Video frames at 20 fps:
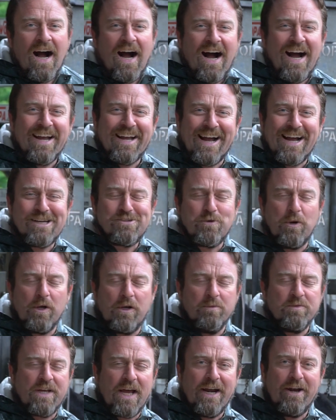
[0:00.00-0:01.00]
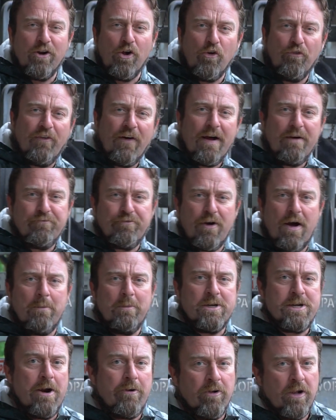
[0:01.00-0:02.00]
Hi guys, welcome to Cannon Farm,
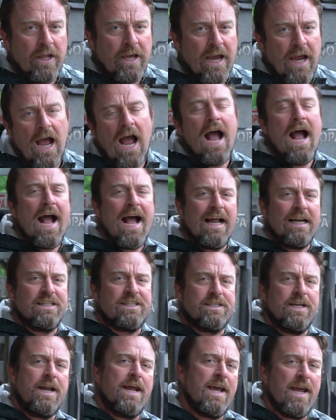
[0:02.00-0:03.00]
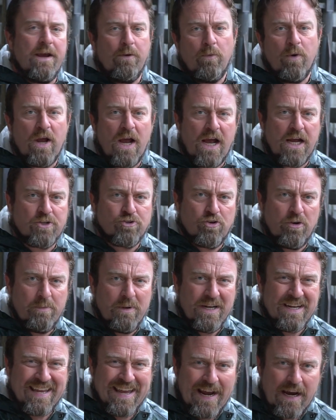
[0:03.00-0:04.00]
Farmer Darrell here and today we are
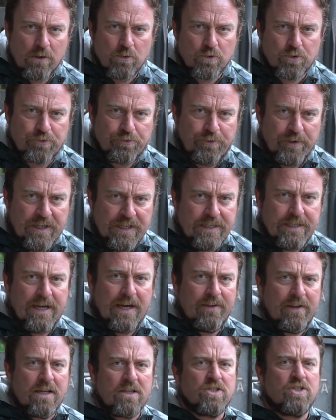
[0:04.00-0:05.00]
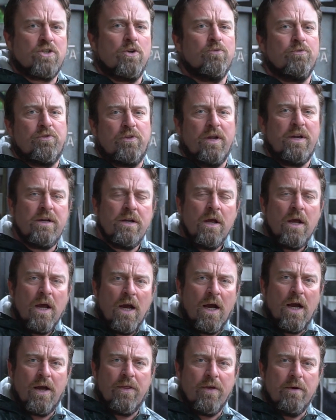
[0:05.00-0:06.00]
trimming cows feet. Now that's something
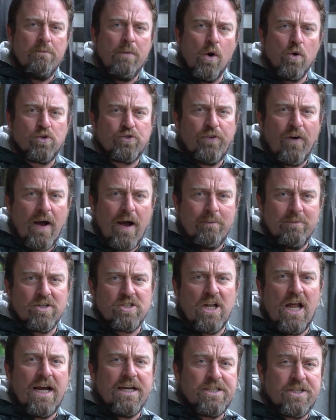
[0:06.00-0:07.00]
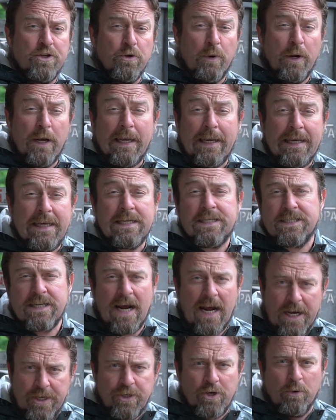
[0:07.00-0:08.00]
uh, that most farmers like to do at least
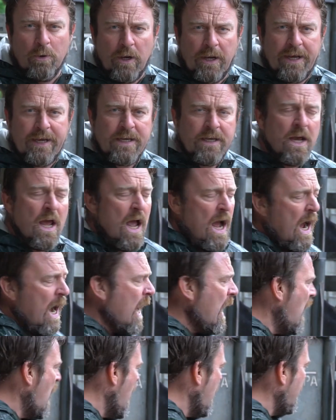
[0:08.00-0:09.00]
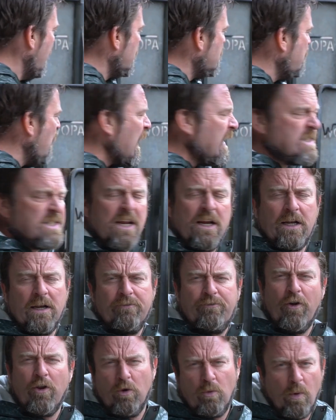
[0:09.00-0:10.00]
annually uh, and it's
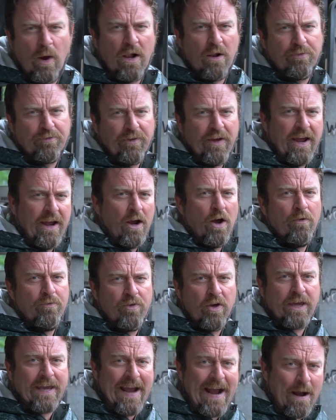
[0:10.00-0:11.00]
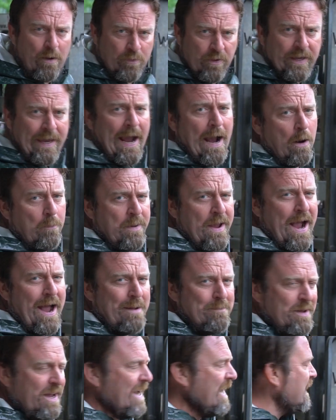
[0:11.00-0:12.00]
basically for the welfare of the cow. The cow
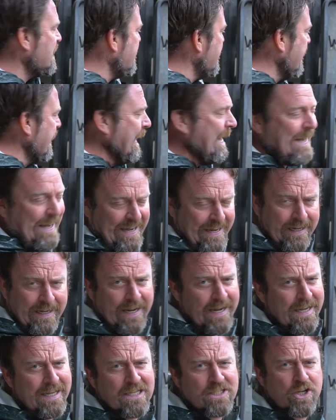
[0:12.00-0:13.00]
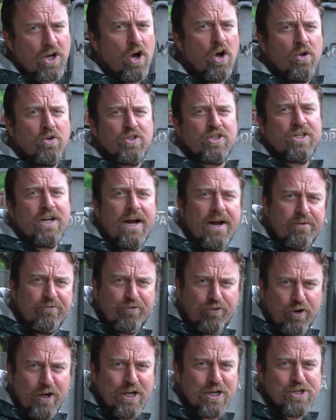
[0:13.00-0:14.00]
behind me is Lily, Lily's a Holstein
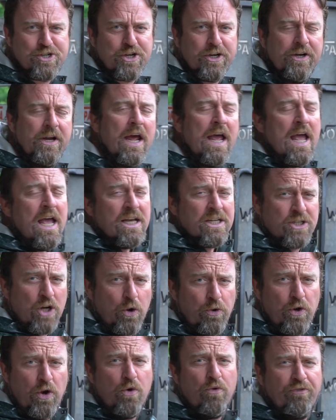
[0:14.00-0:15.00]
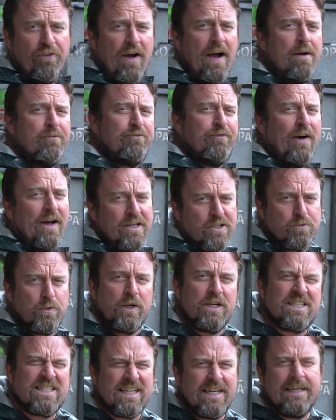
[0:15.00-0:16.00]
Friesian so you farm fans
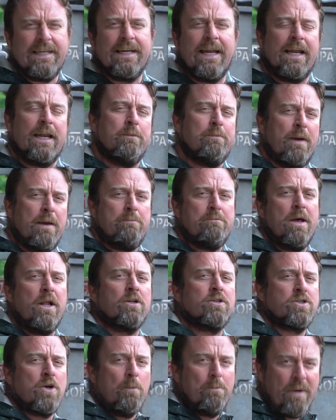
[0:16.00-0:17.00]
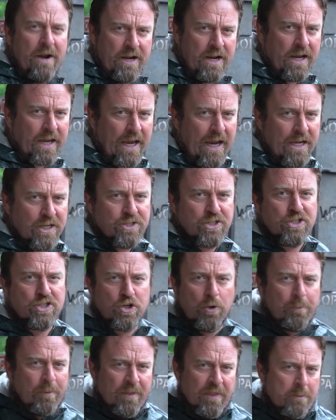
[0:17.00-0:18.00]
will have seen Lily being milked on many occasions
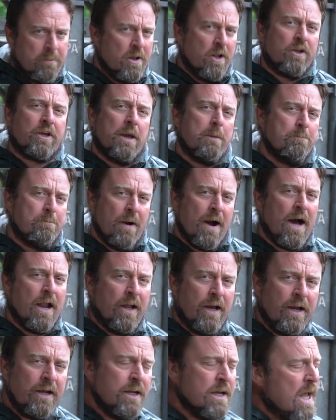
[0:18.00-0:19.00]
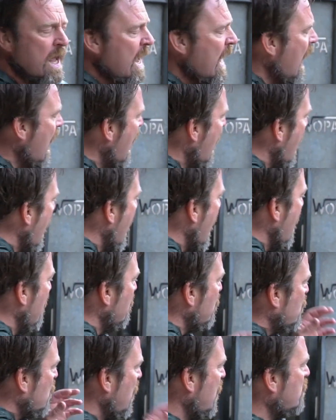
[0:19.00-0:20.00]
up in the milking parlour. Um,
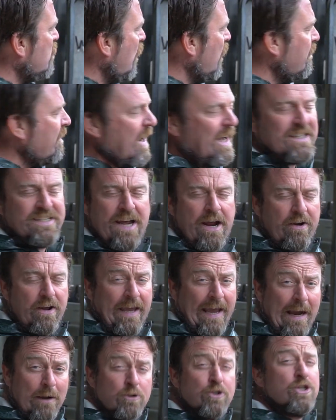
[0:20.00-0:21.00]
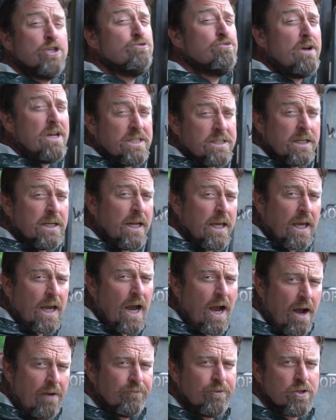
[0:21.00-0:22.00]
she's one of our dairy cows, she's recently
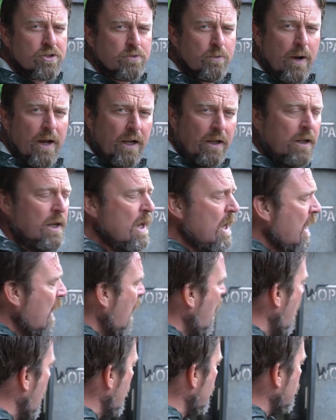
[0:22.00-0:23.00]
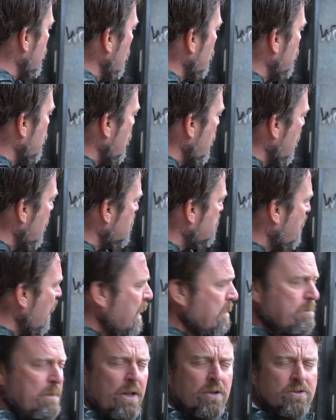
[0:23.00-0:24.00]
calved as well uh, so she is
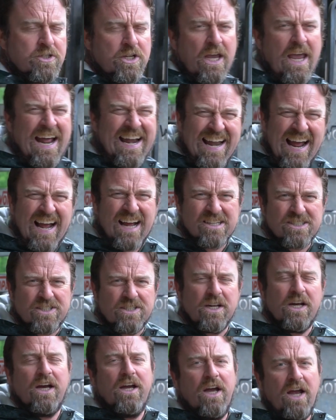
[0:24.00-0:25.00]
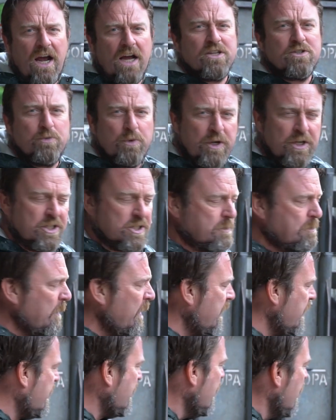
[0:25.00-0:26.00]
being milked again as, uh, as we
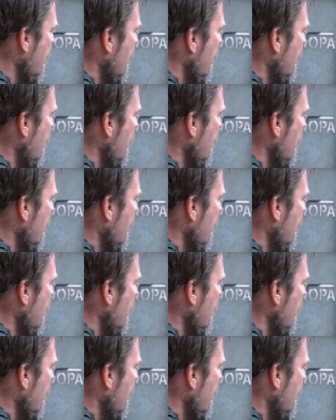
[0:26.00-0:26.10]
speak.